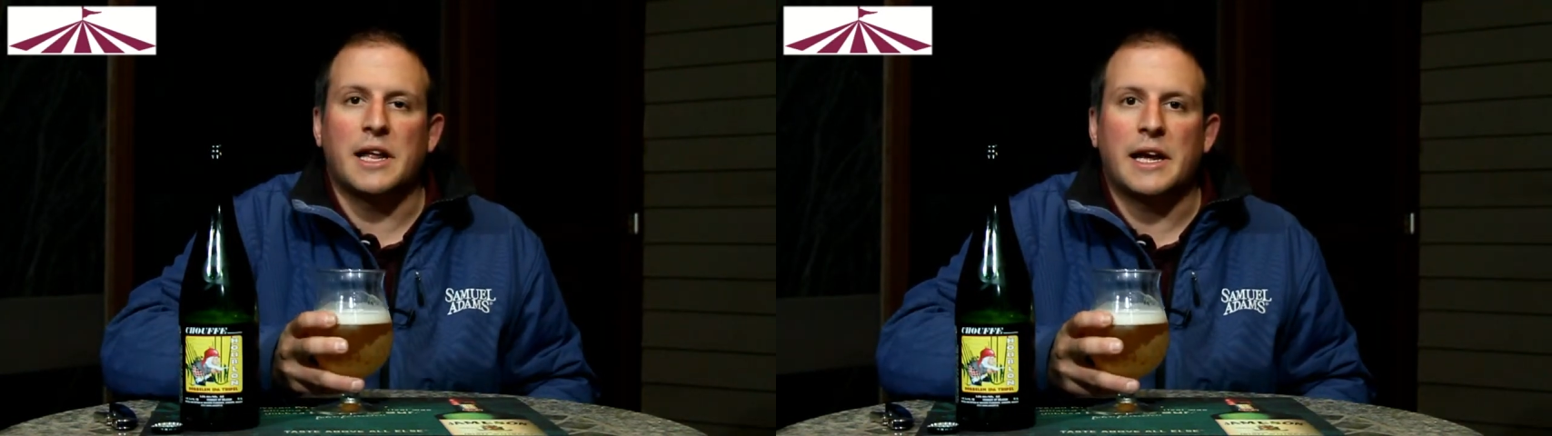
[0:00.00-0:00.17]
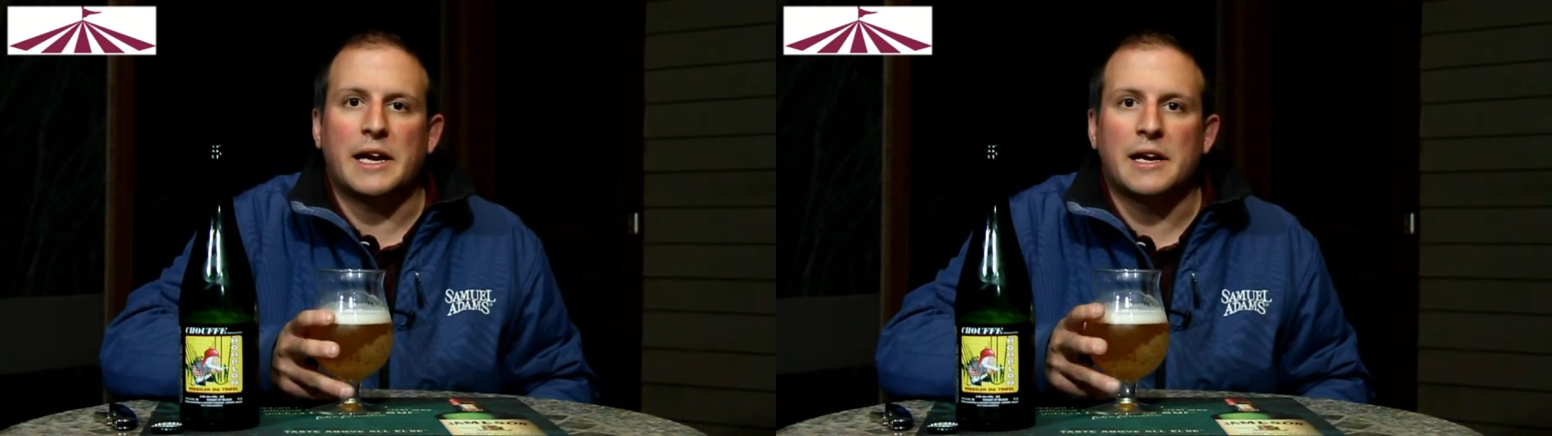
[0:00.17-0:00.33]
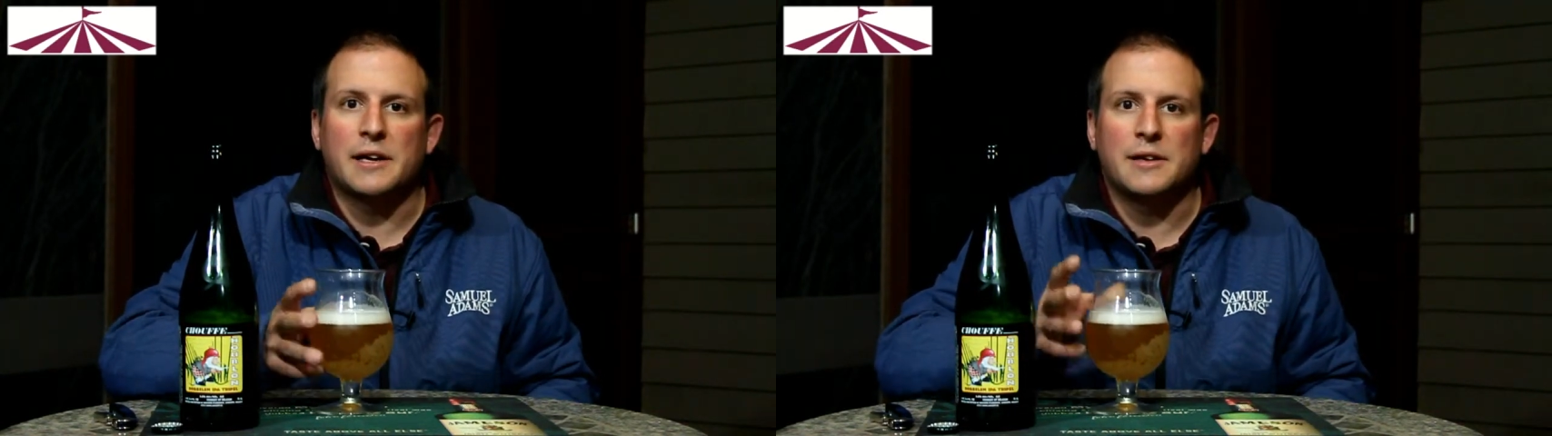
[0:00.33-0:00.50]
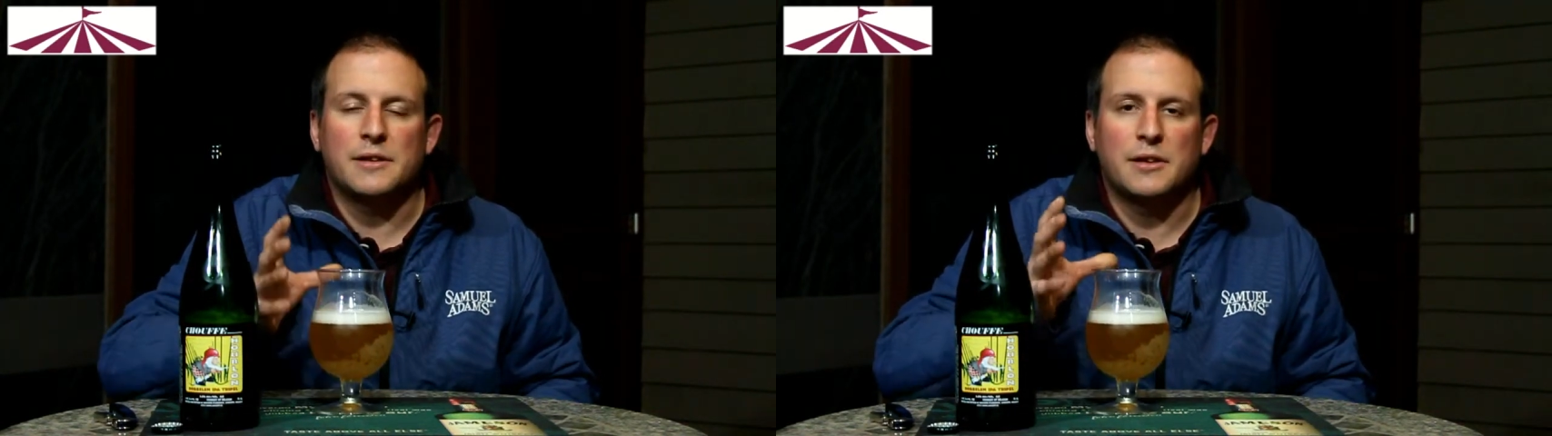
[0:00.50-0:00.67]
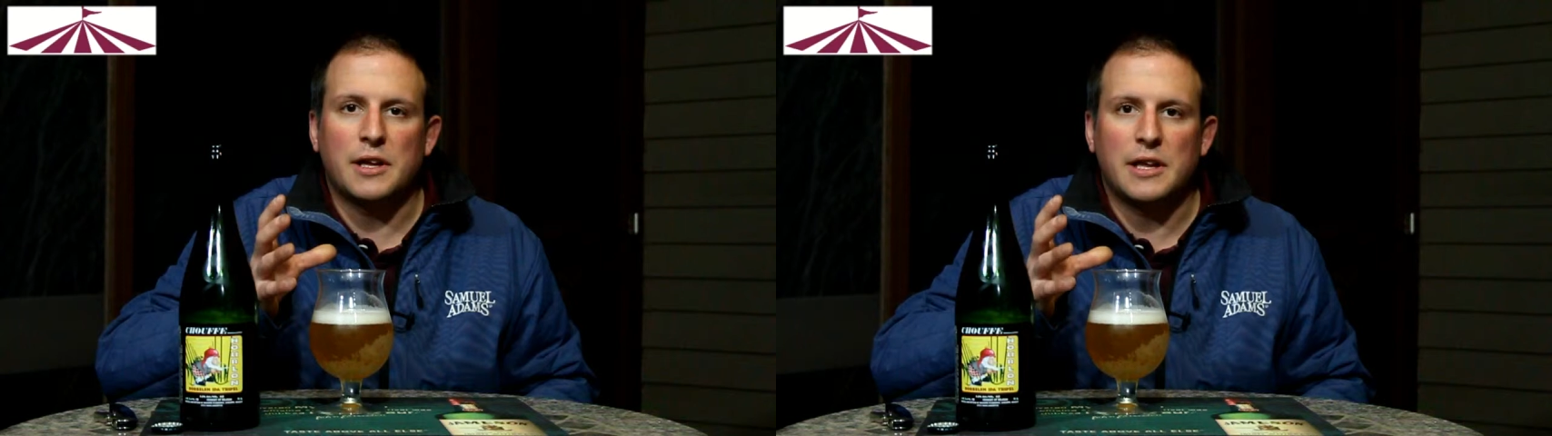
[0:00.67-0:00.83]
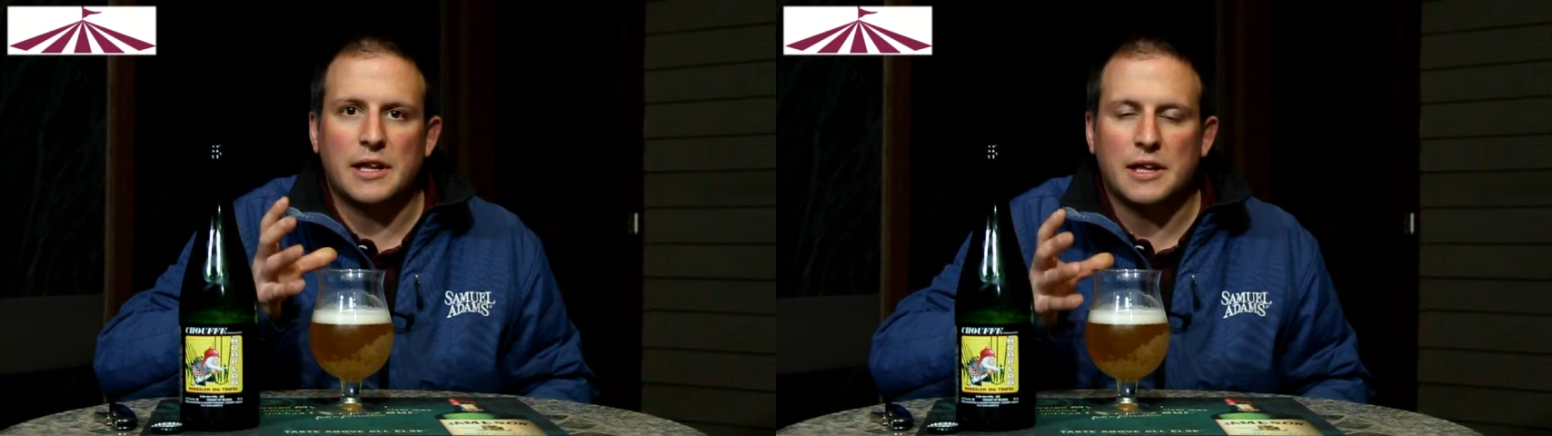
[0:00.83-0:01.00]
like
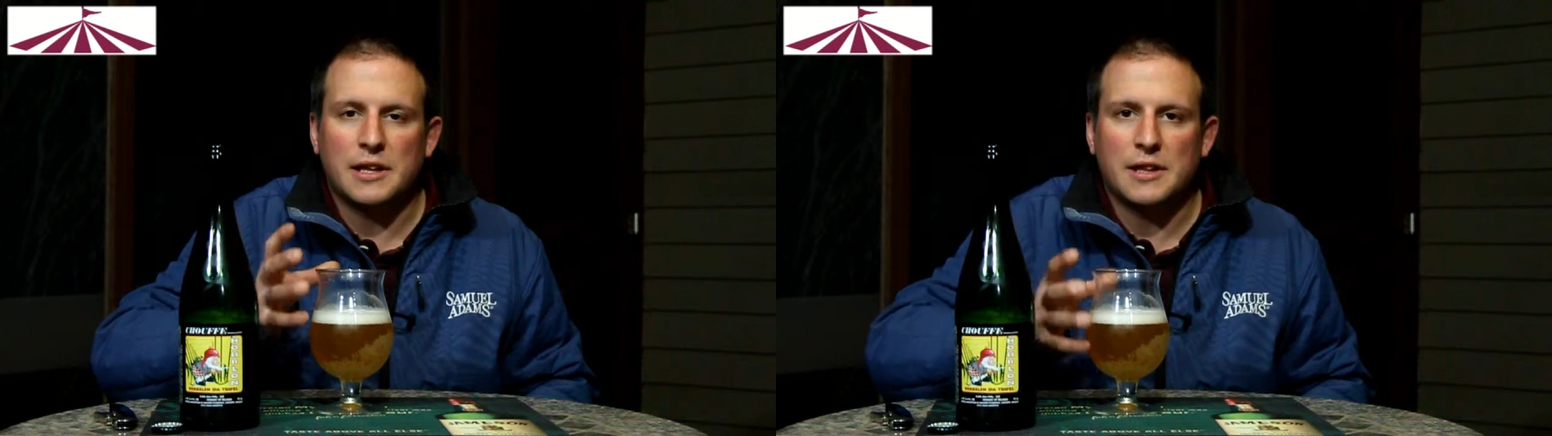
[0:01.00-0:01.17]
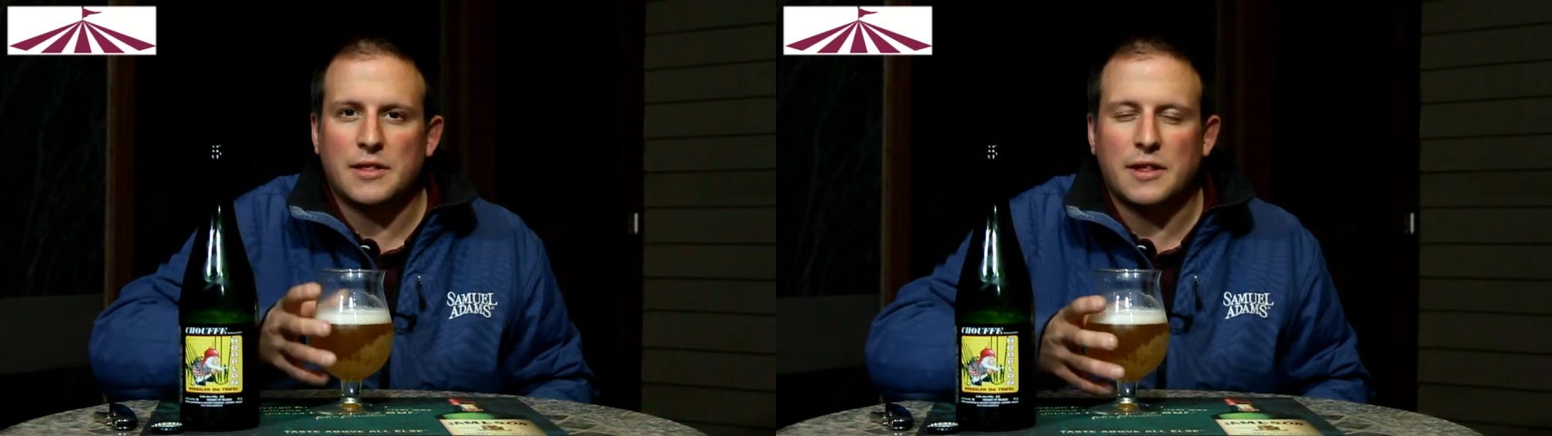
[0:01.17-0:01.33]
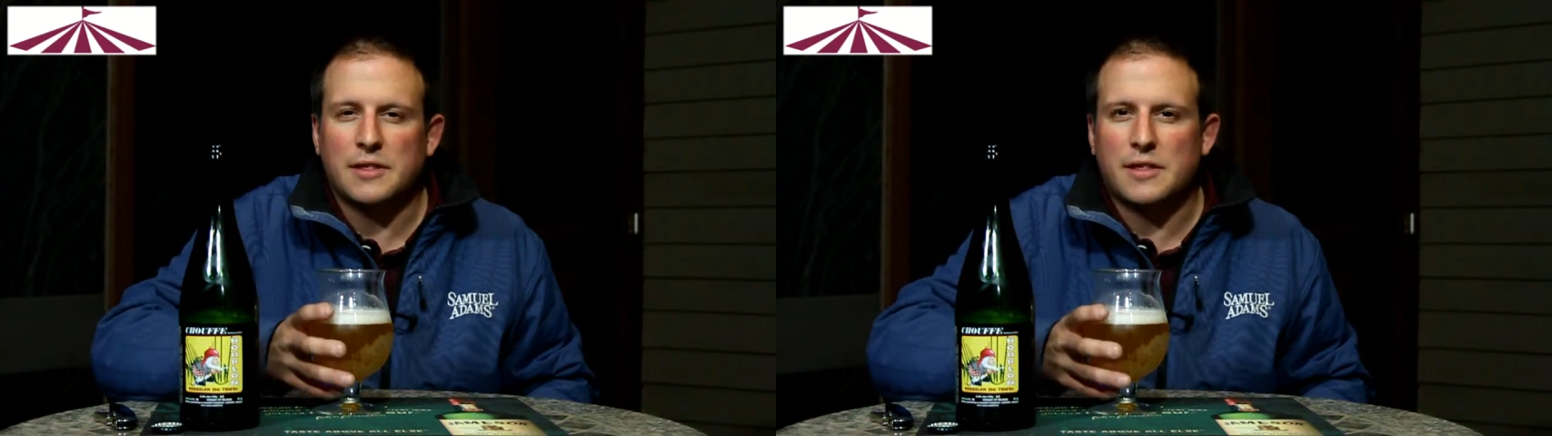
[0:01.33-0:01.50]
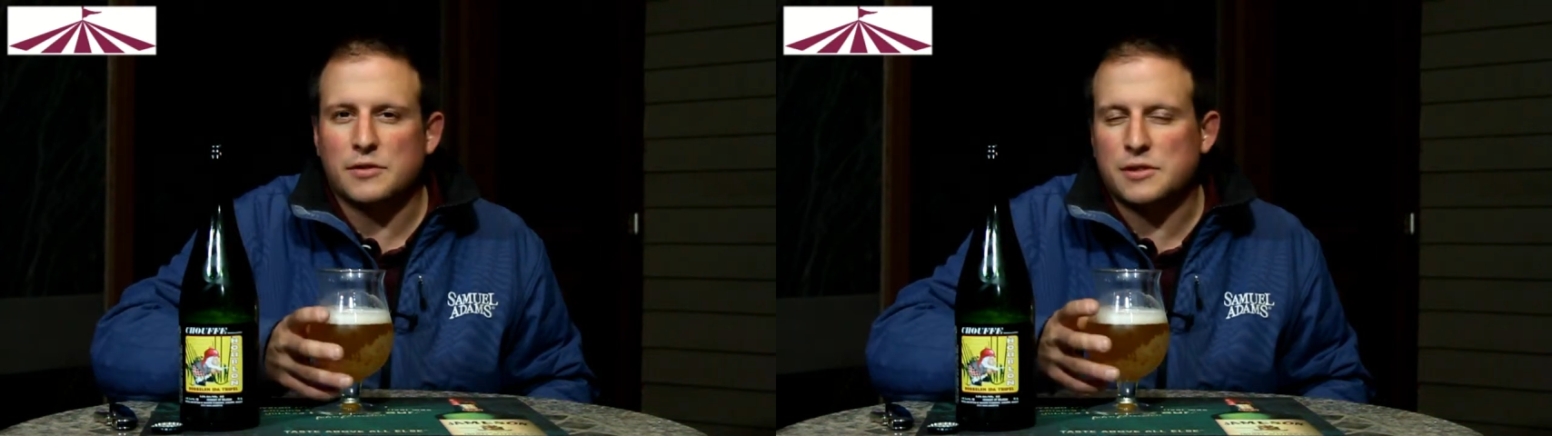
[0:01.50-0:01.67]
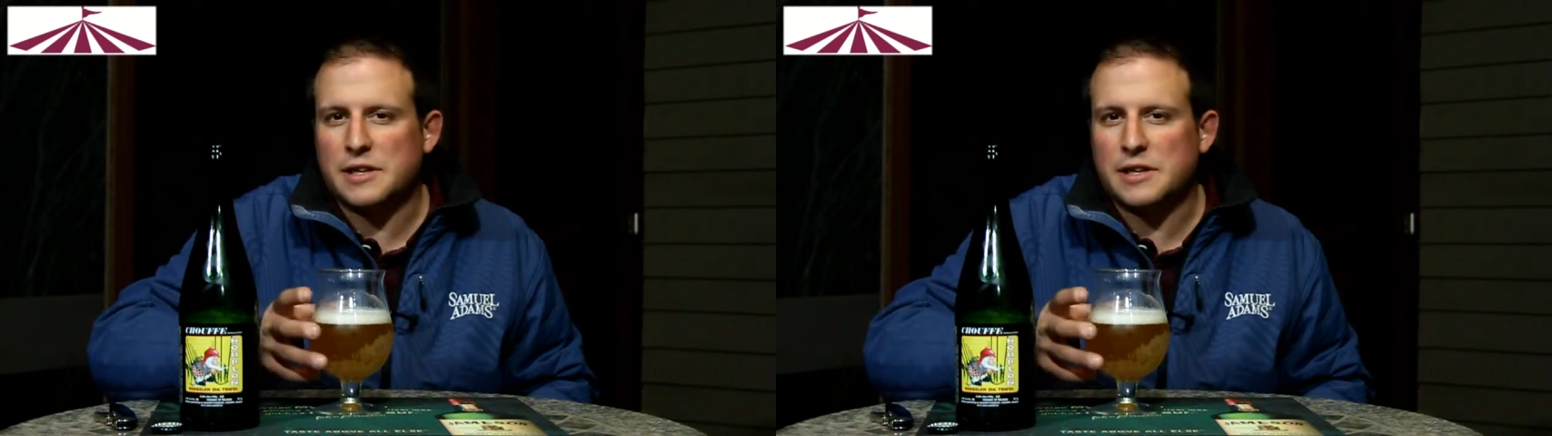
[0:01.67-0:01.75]
there's.